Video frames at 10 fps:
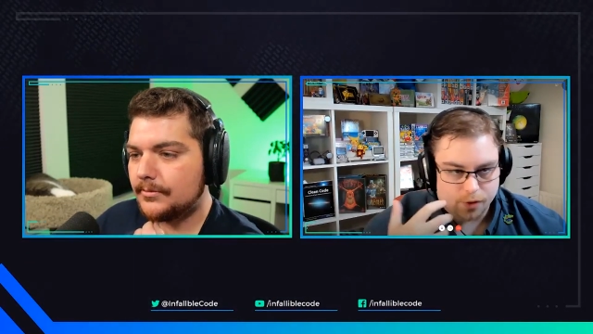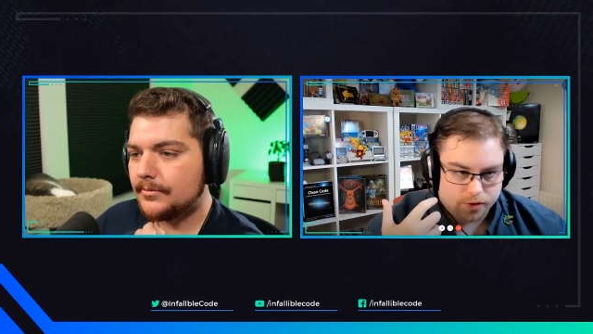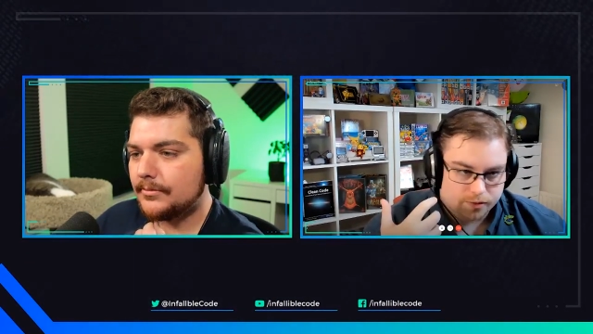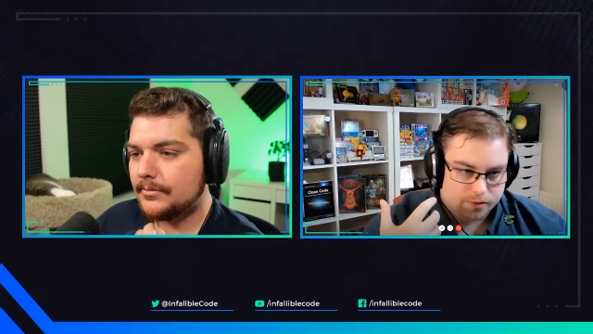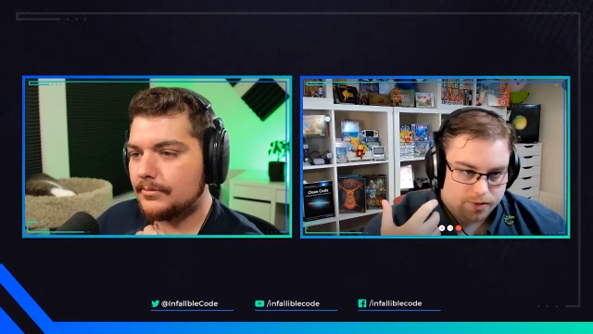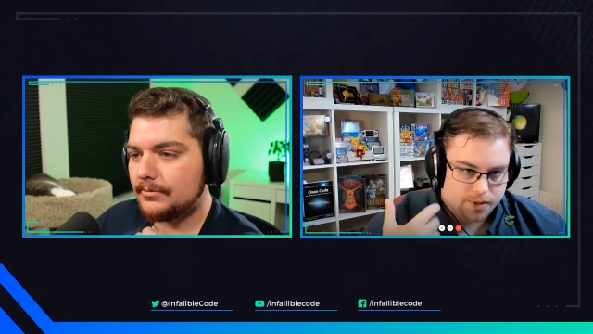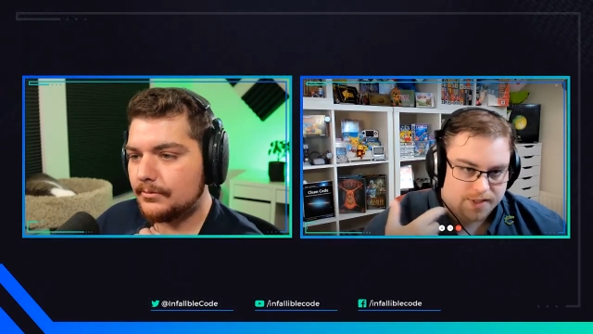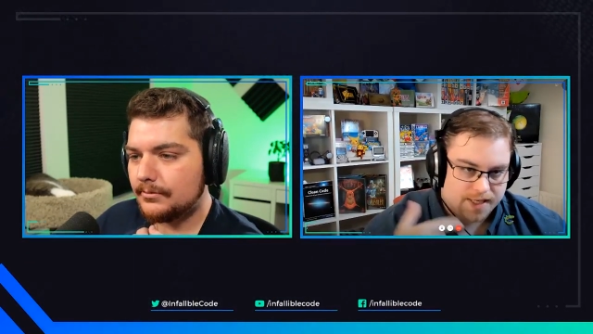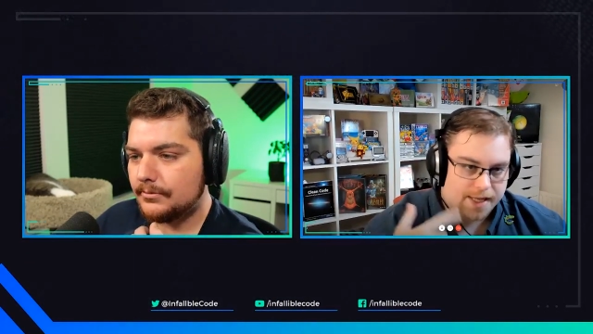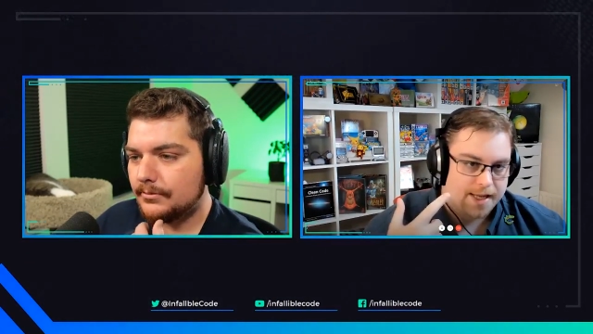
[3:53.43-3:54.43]
Speaker 1: You couldn't
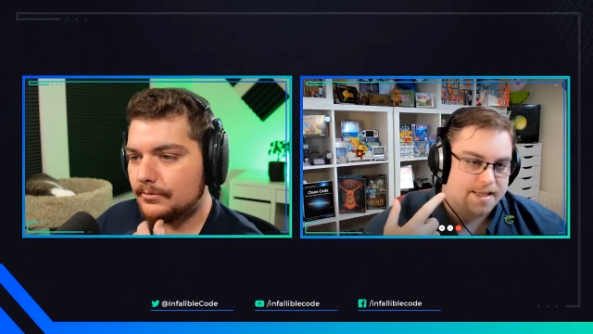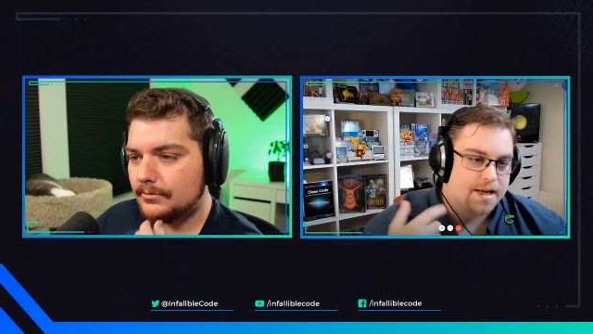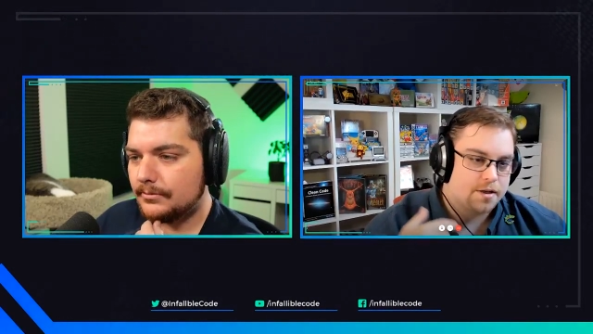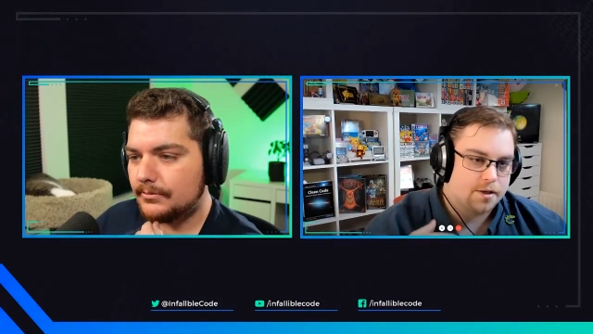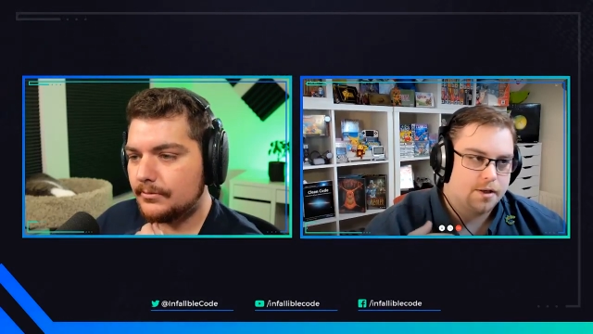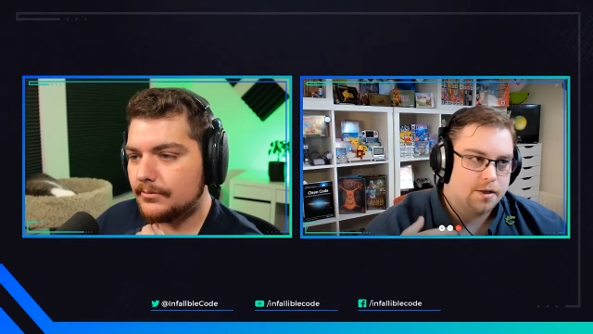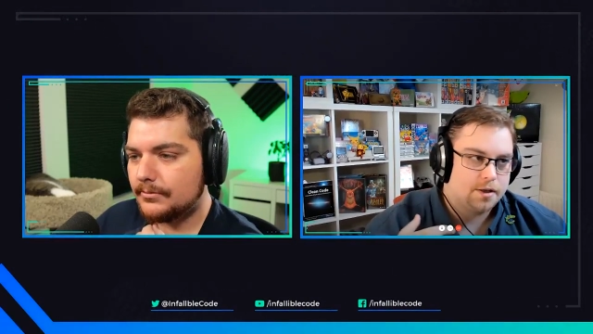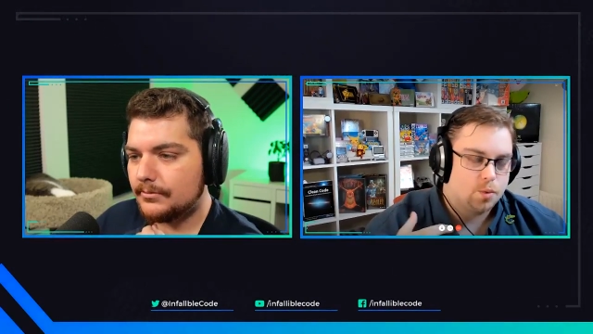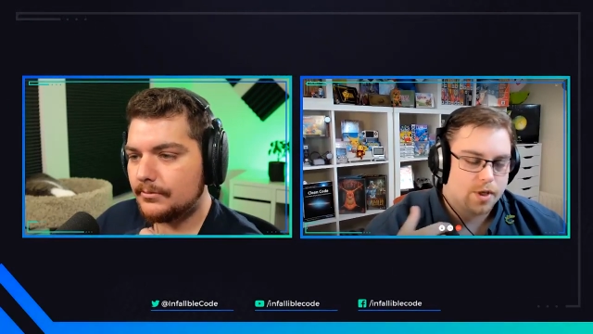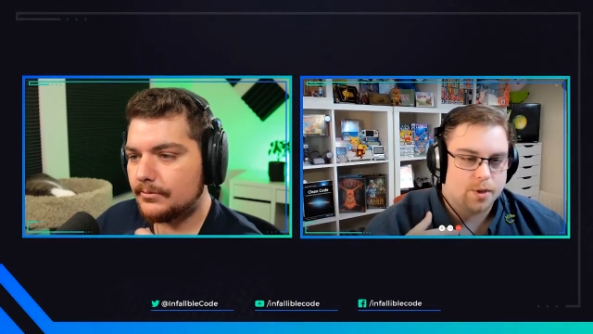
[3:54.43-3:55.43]
see in editor
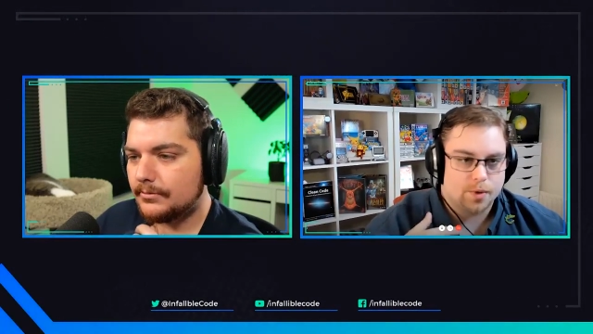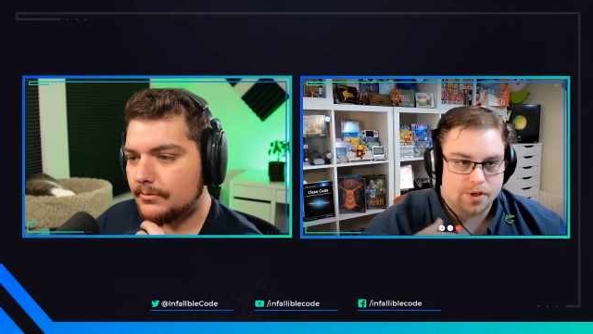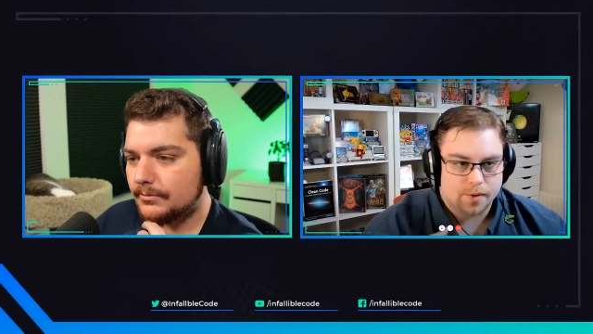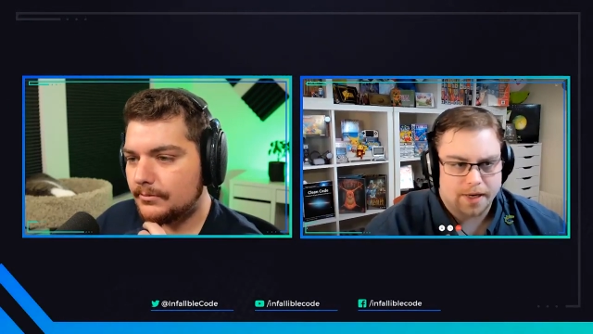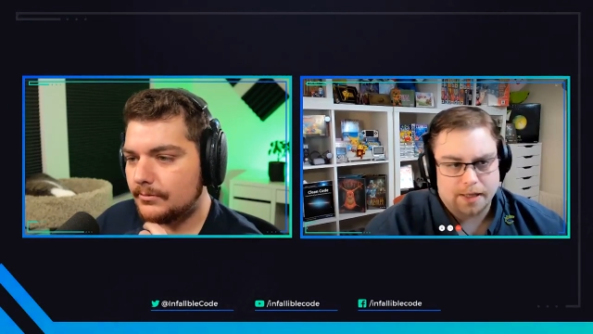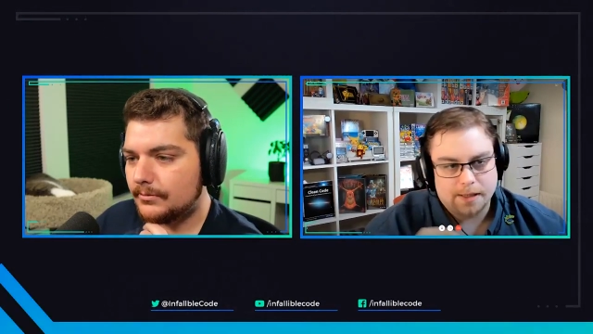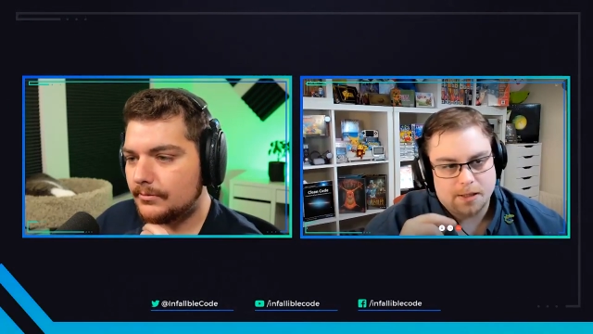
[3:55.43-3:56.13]
what you were doing.